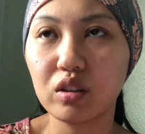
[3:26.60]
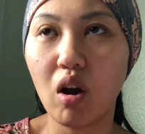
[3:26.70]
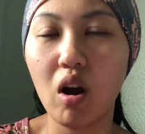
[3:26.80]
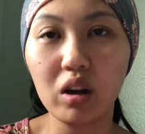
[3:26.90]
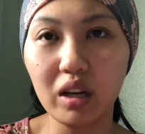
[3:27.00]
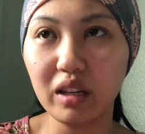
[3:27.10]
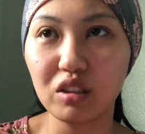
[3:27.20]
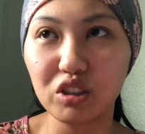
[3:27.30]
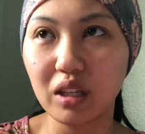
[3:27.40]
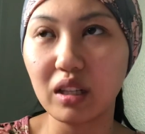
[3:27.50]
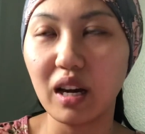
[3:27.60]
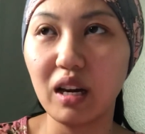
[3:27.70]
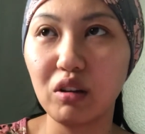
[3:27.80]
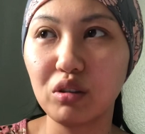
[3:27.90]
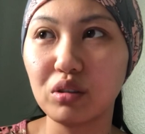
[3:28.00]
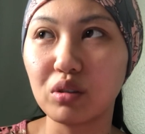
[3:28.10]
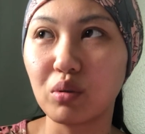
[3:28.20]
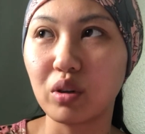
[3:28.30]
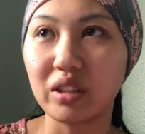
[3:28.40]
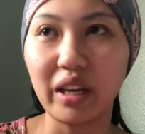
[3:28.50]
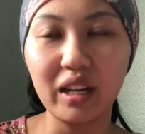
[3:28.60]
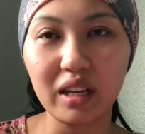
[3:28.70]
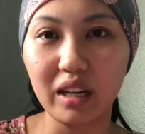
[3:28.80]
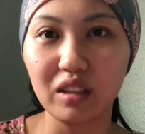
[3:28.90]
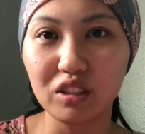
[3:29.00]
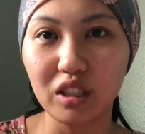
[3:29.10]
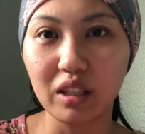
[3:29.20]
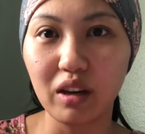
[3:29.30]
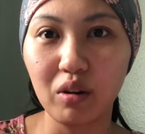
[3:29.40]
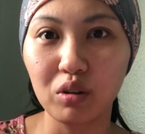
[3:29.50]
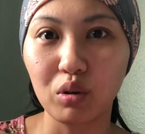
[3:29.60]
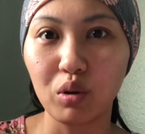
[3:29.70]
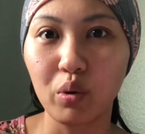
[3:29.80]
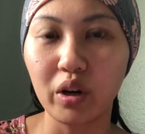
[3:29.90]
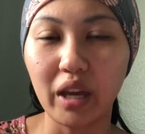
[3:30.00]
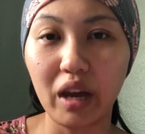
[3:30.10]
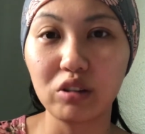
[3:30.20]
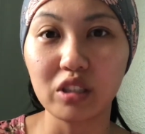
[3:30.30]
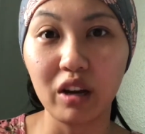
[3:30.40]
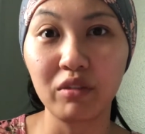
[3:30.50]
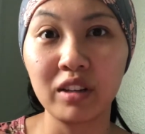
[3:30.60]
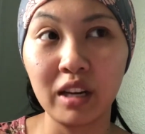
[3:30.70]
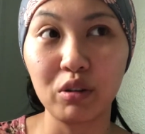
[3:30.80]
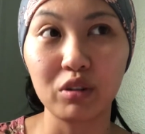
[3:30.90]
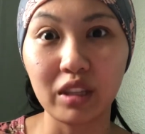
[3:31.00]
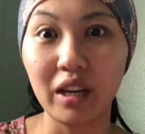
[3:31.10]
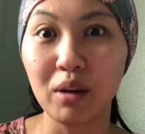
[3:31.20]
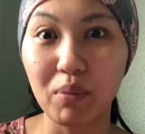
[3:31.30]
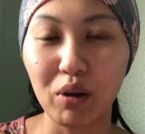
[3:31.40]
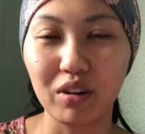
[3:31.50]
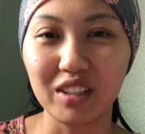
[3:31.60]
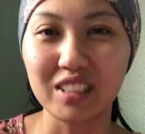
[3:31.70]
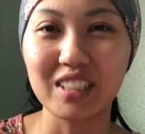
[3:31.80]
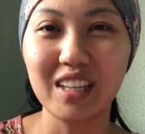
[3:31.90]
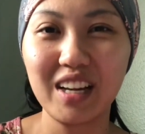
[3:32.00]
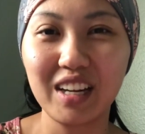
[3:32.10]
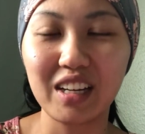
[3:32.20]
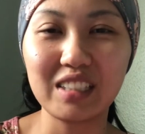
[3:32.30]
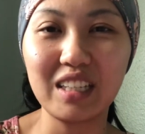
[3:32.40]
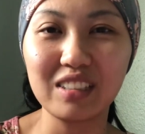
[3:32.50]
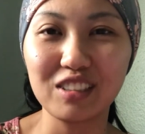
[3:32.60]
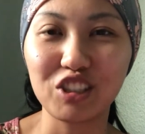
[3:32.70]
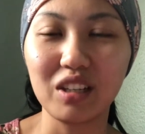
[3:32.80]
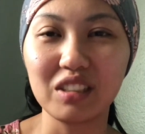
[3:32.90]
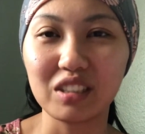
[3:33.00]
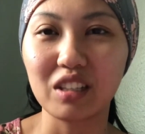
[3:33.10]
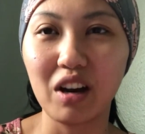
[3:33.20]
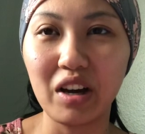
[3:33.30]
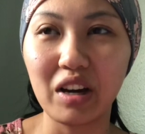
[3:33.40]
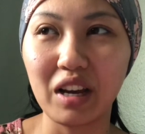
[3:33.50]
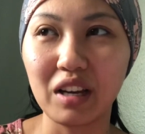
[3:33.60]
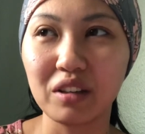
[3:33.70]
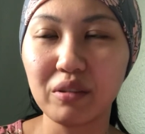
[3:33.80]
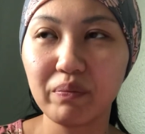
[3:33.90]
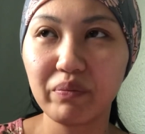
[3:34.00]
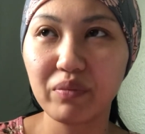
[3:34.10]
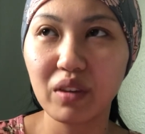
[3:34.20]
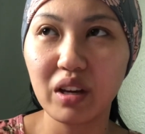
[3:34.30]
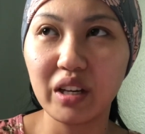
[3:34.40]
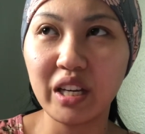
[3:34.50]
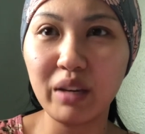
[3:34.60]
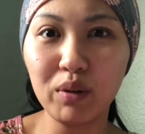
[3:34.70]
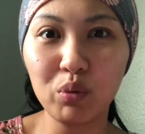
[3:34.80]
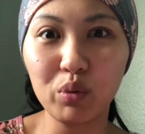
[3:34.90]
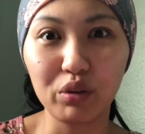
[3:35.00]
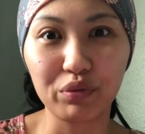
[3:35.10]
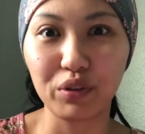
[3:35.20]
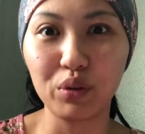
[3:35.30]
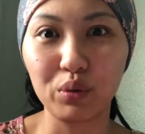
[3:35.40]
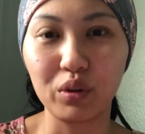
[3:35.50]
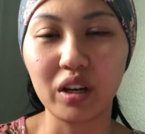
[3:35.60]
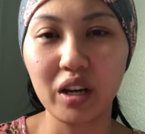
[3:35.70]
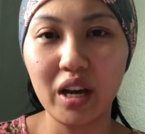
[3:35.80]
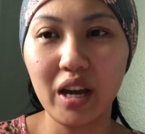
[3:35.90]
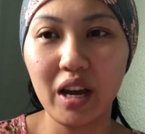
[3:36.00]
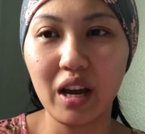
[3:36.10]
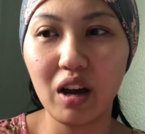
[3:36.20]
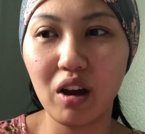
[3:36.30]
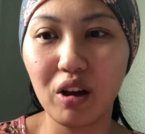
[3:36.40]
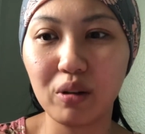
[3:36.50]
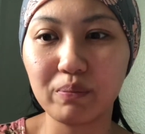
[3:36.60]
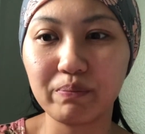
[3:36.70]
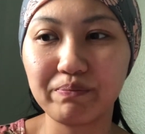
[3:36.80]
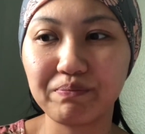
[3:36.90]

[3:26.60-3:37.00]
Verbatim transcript: talk like the Gentiles or think like the Gentile, the Lord cares every little thing about us because He's a jealous God. And even with food, um,